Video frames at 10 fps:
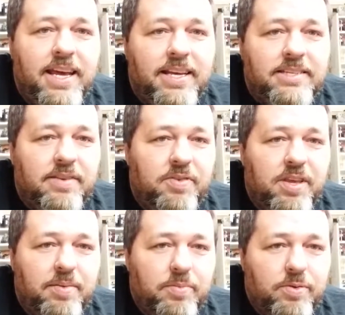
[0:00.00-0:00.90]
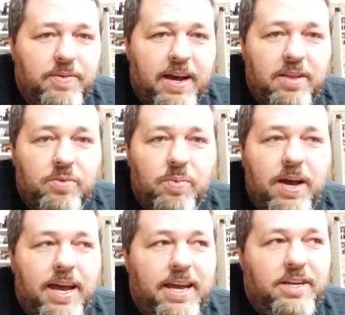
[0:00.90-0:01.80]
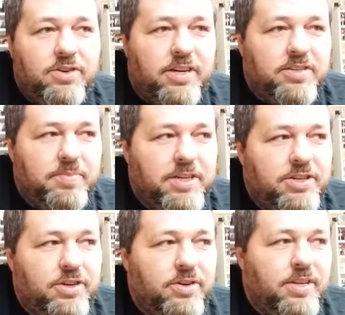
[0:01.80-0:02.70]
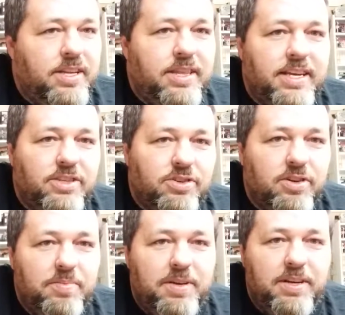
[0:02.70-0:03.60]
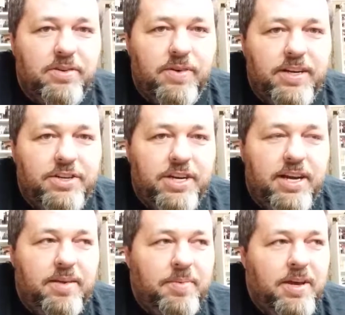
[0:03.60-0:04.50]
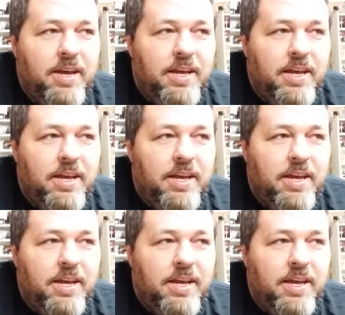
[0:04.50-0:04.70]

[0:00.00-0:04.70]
gets everything moved out of the way, tries to make sure that things are going to be in great shape.